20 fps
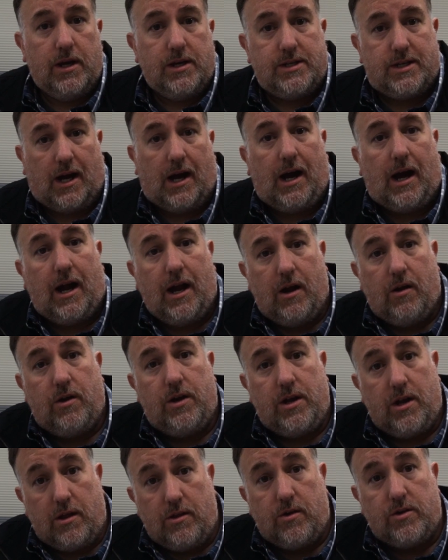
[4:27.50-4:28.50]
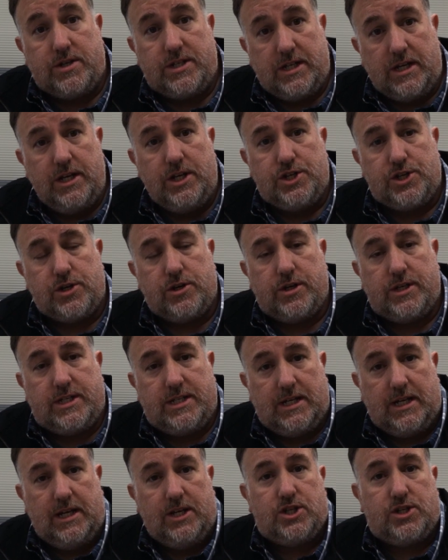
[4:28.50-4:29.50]
to hire another teacher to
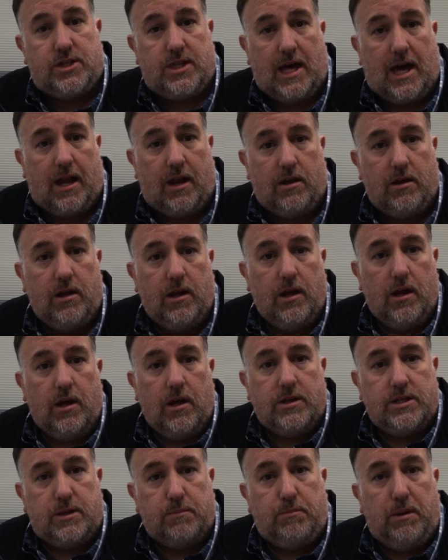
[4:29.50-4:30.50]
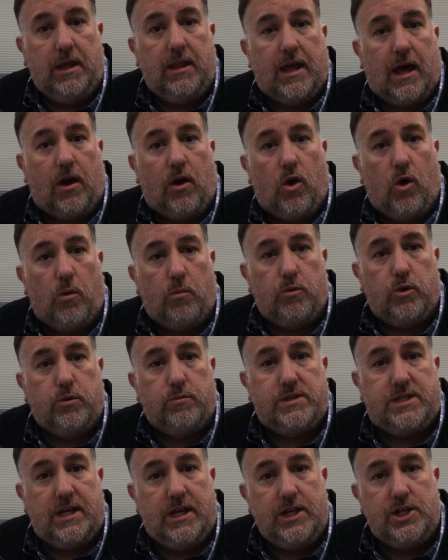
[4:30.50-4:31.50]
teach that, to be that
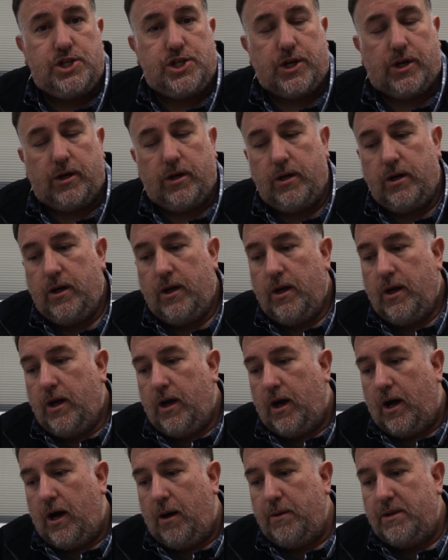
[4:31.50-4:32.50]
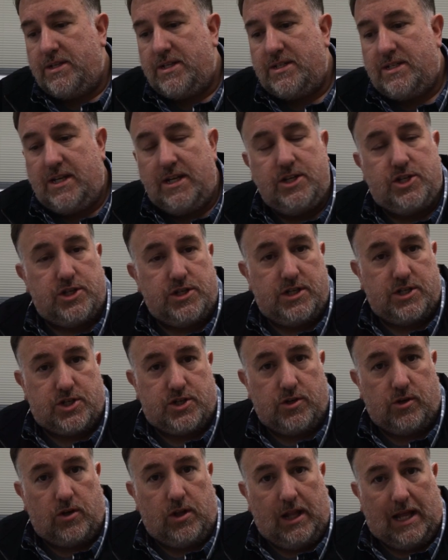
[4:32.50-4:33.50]
homeroom teacher, and to teach
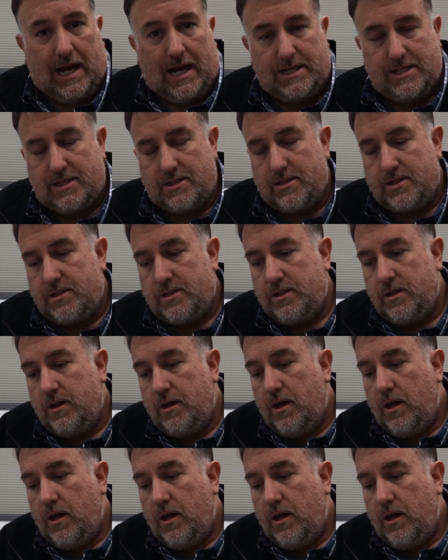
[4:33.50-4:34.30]
additional classes.